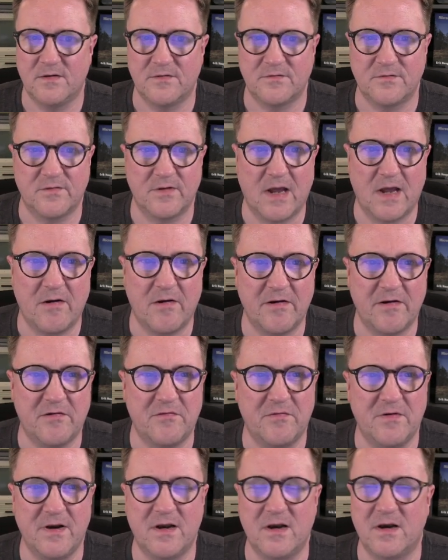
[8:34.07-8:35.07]
So now I
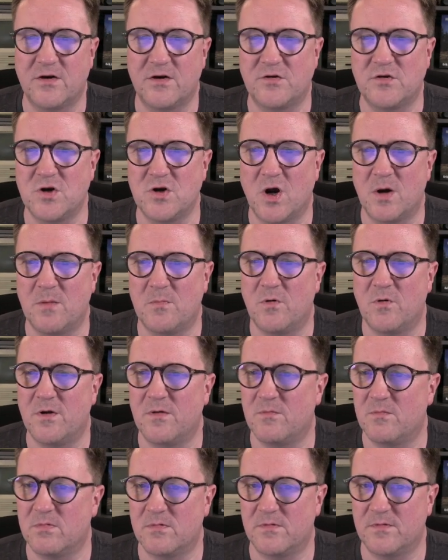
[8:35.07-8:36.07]
created a job,
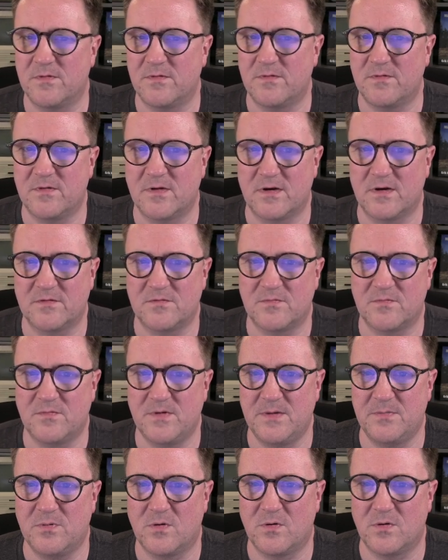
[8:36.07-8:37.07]
there's
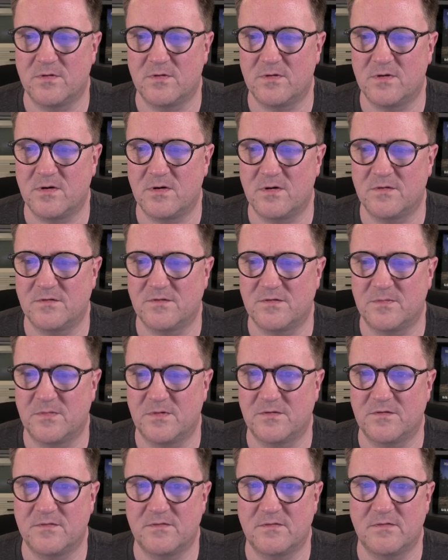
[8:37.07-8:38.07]
report
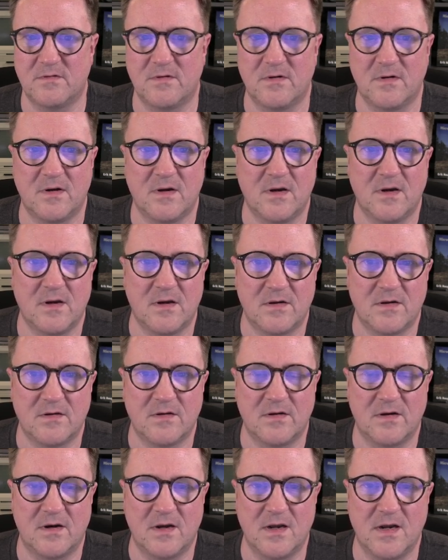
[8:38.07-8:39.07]
customer
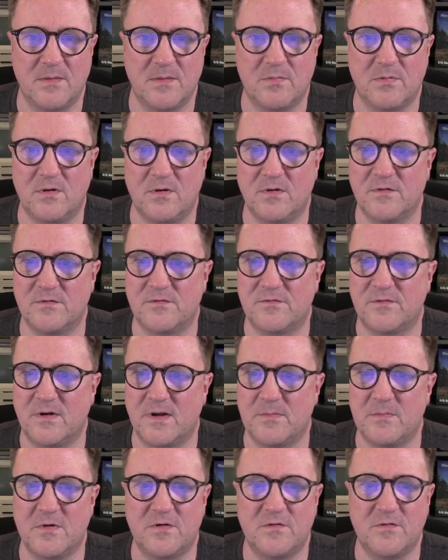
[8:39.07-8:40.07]
labels.
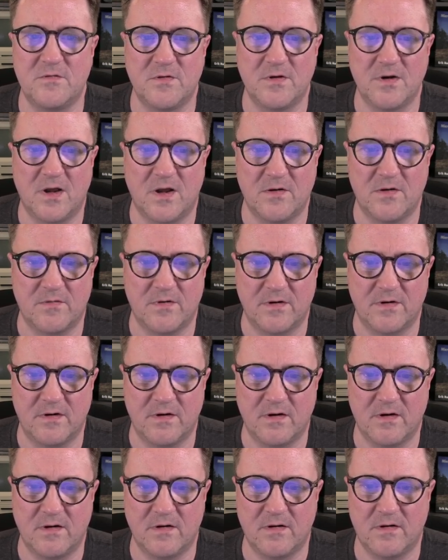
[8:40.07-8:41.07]
Let me do another
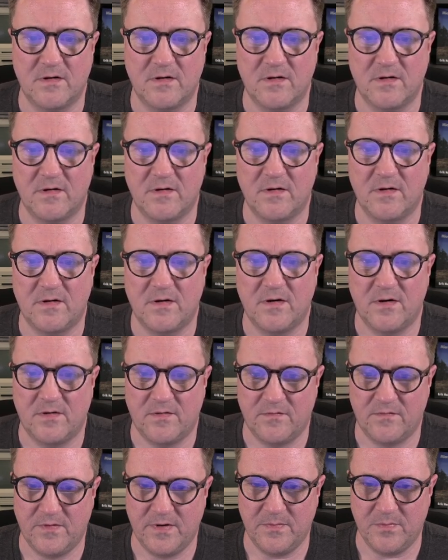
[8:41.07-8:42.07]
one,
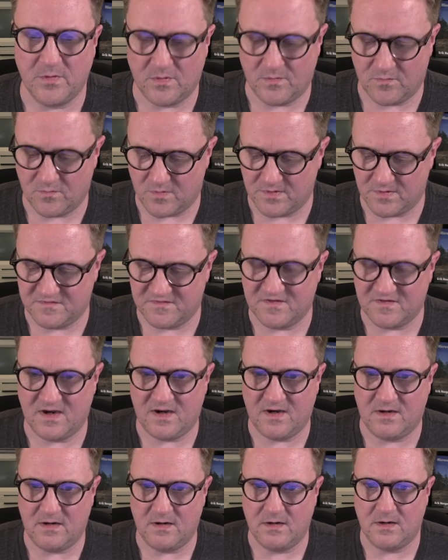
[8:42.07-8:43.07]
report
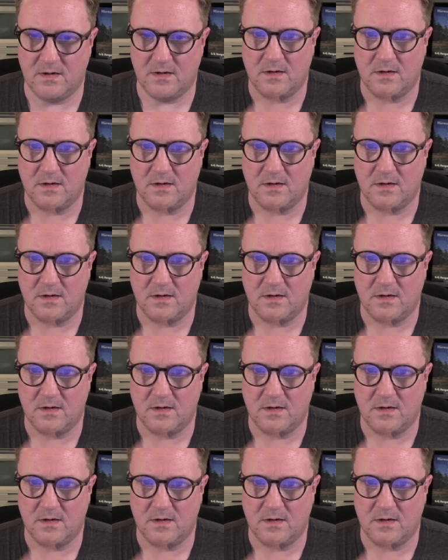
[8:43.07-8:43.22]
110.